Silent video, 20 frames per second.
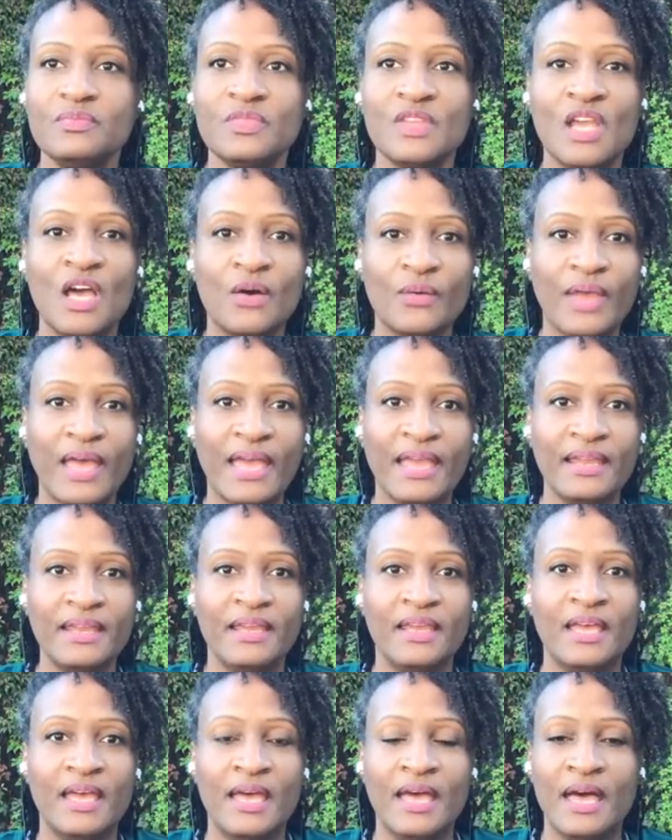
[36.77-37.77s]
Okay.
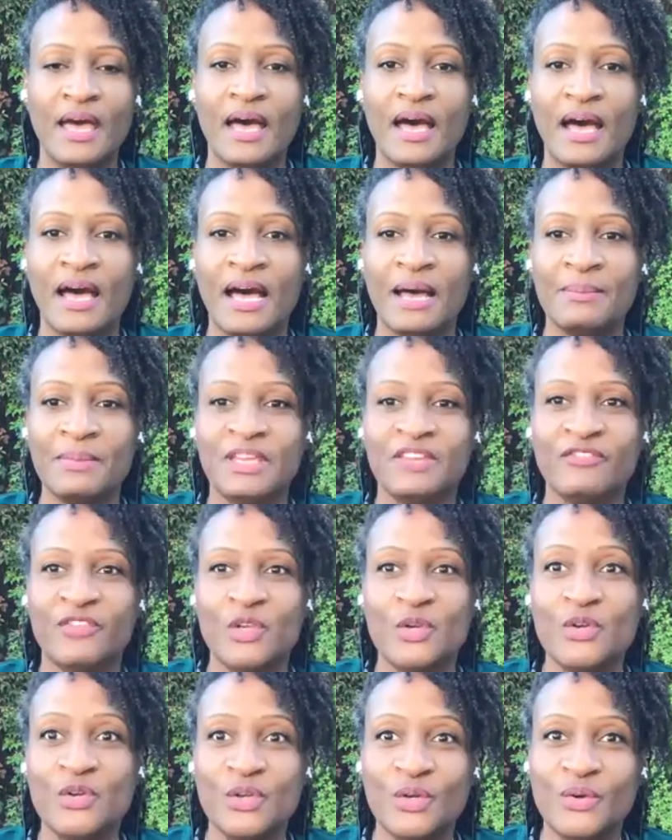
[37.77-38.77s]
If
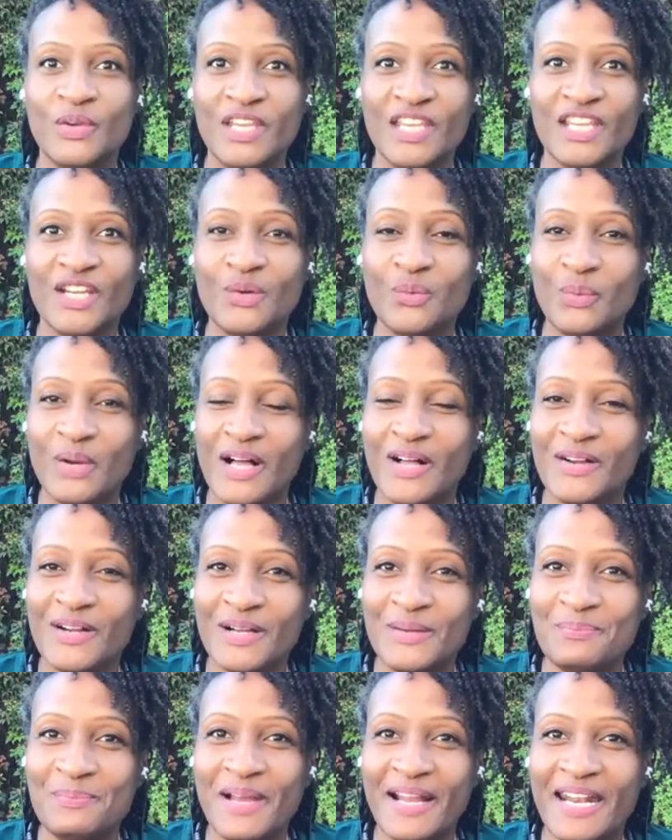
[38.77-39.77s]
you're new here,
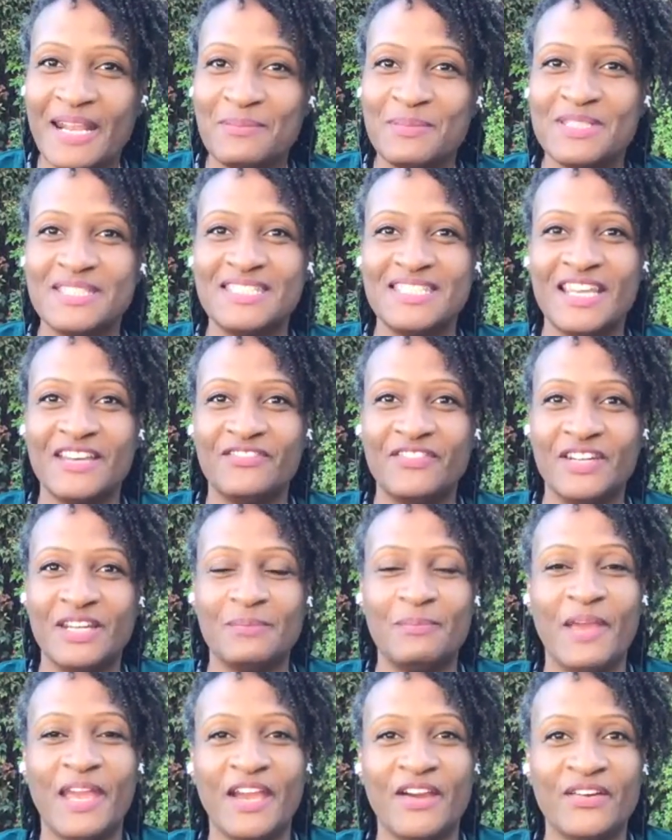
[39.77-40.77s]
welcome. My name is Stephanie
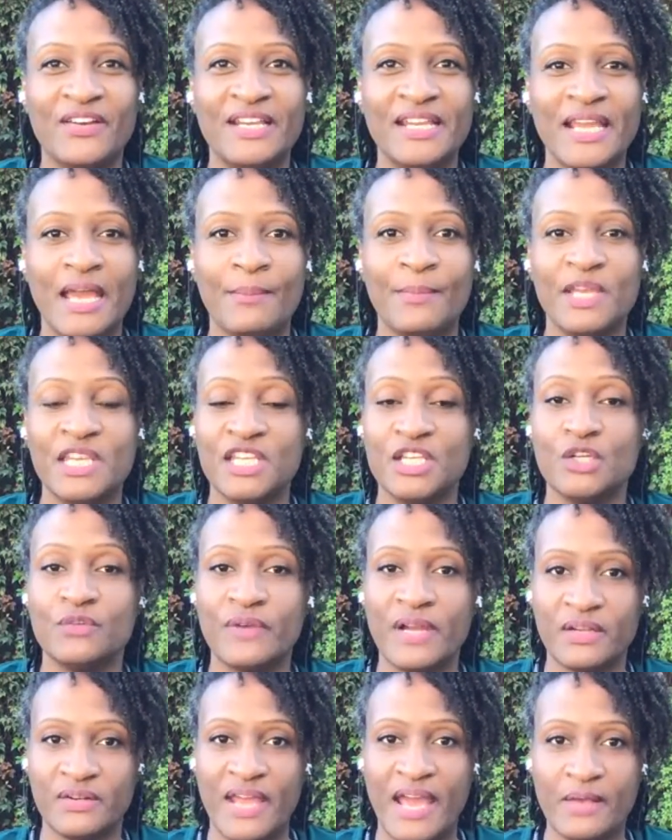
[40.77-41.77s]
Perry. I'm a
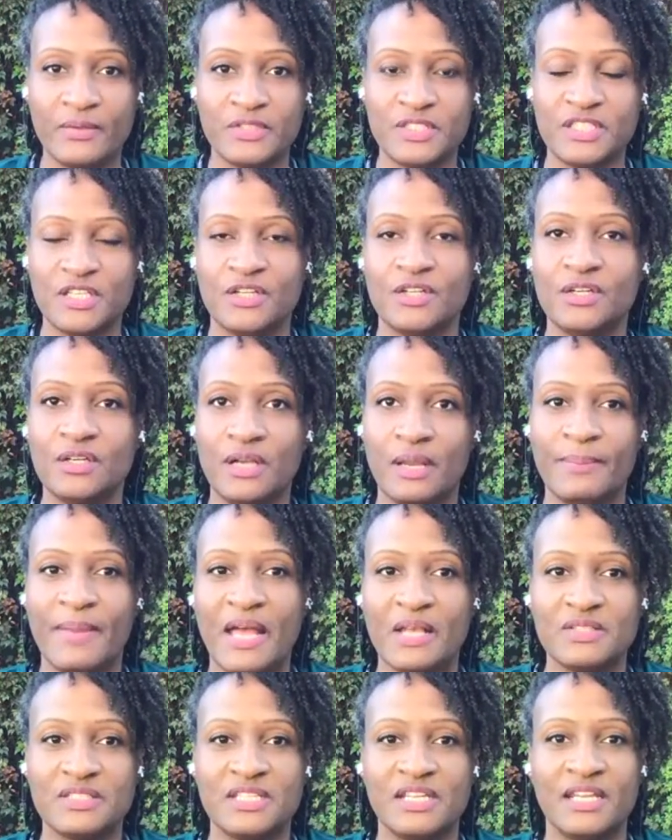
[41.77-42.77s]
year-round house sitter. I'm
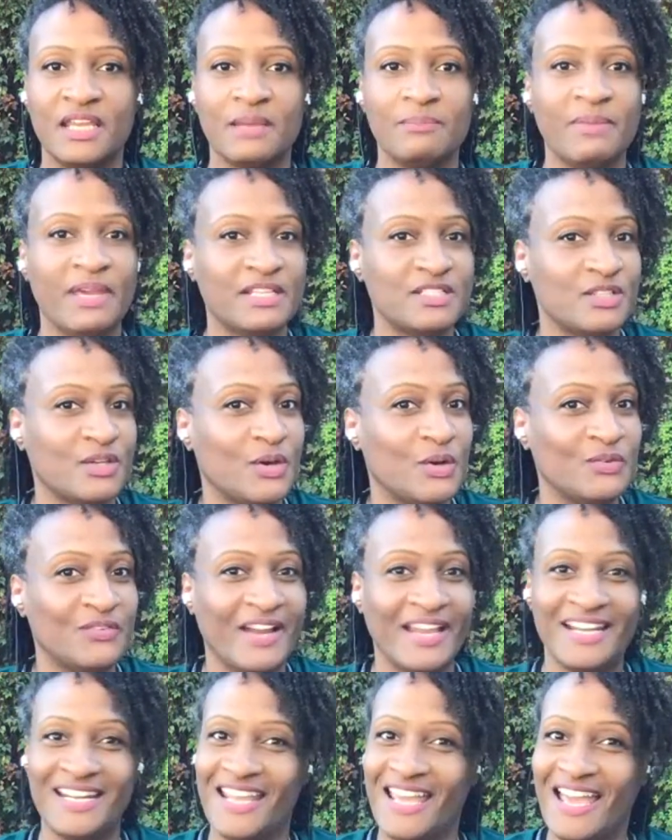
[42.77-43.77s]
house sitting in Mexico
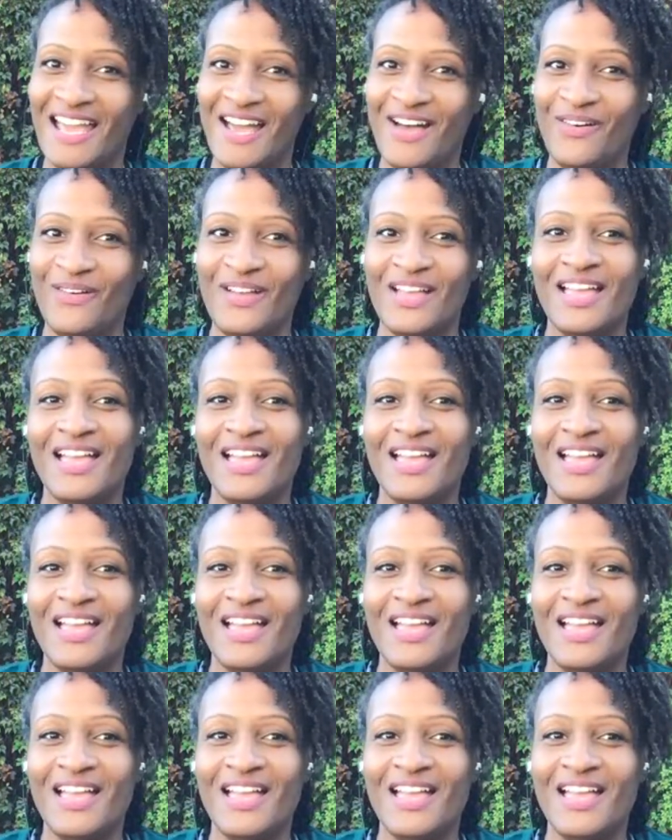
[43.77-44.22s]
right now.